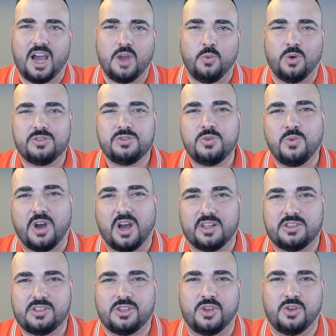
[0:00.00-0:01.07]
I want to
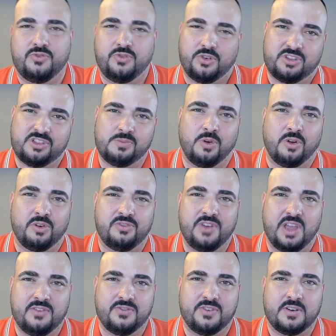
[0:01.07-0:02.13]
ask you for a small
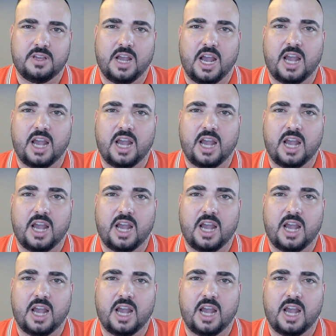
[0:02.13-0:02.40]
favor.